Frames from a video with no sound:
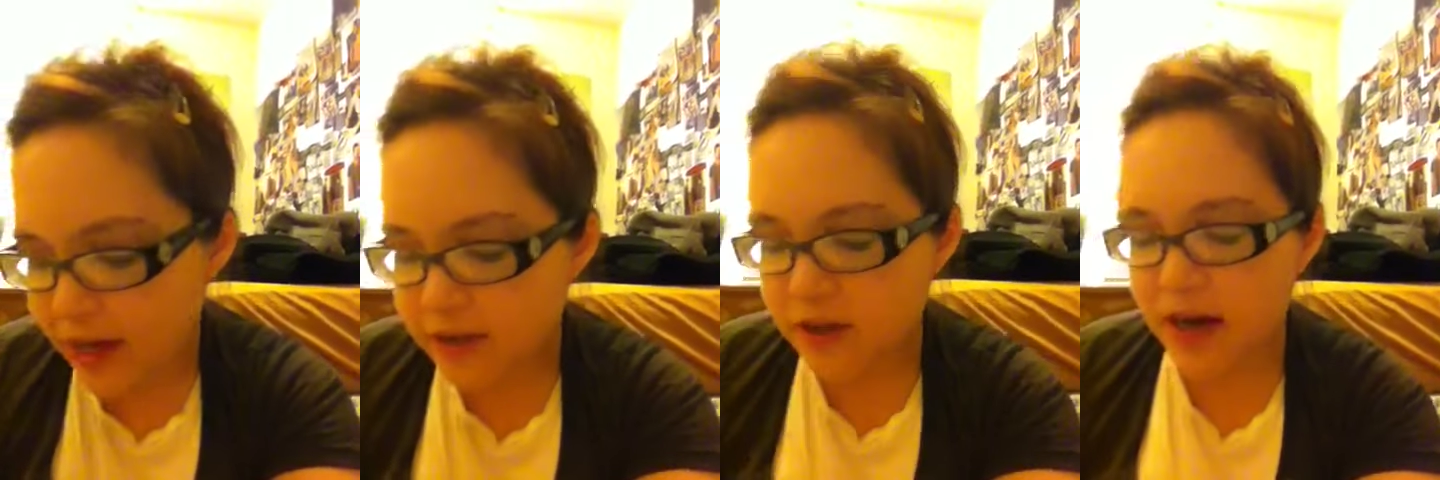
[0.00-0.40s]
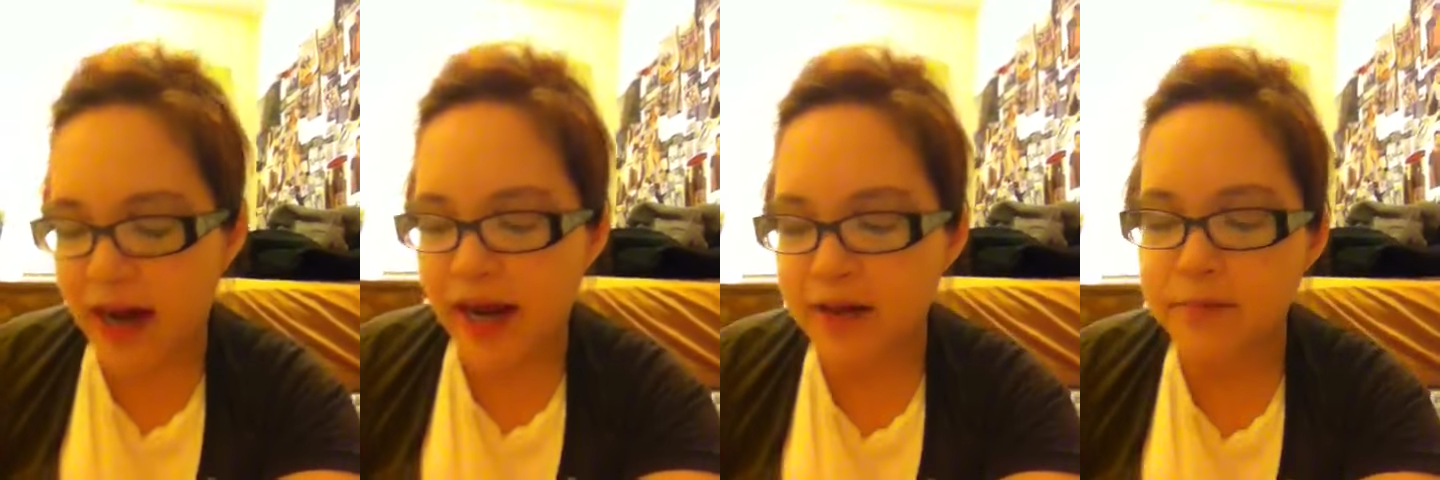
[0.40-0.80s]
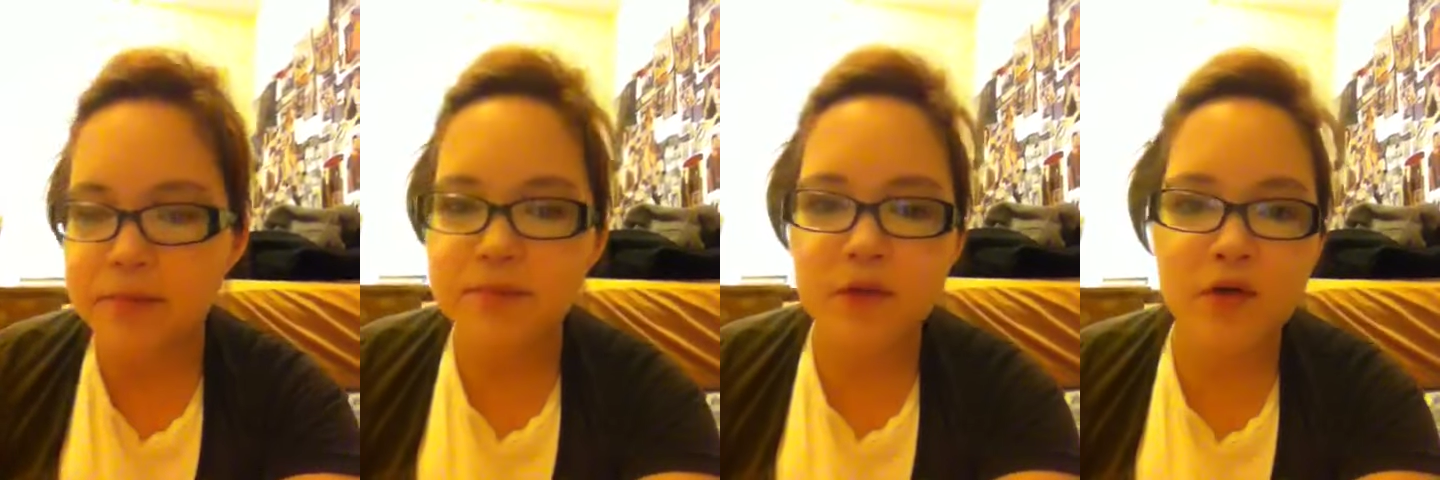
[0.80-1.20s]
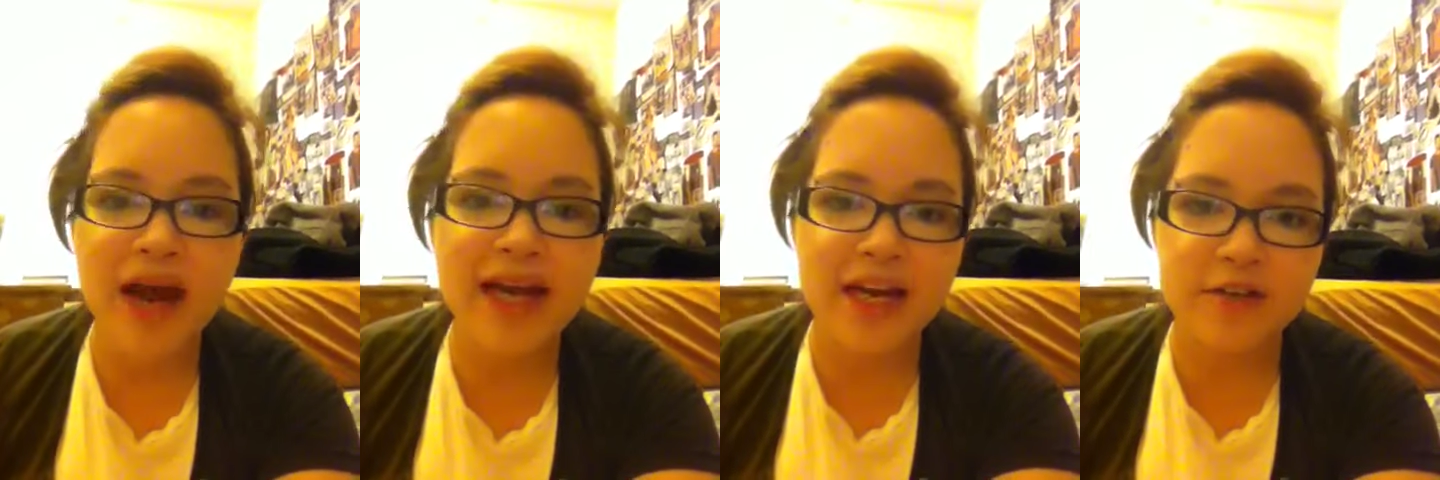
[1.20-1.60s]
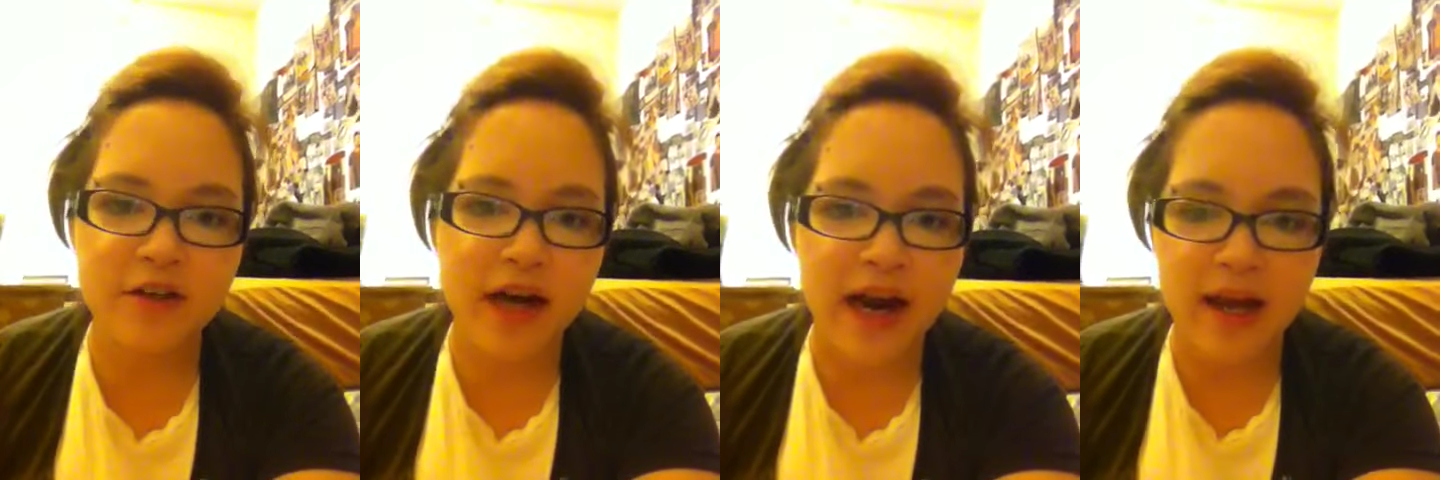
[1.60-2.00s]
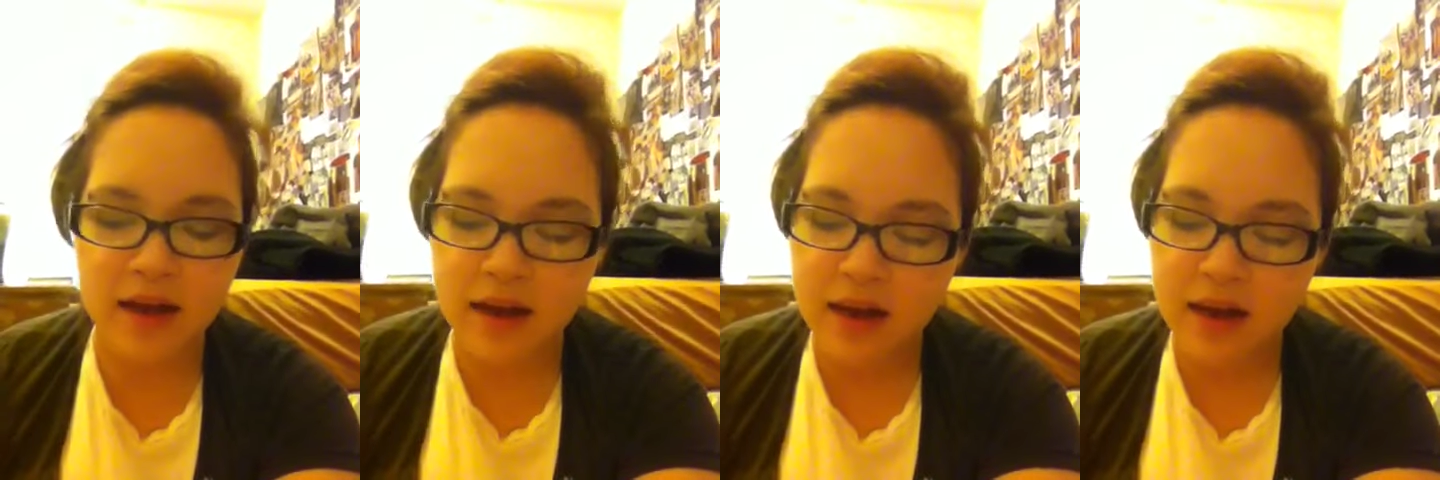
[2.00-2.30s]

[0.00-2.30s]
yesterday, not yesterday,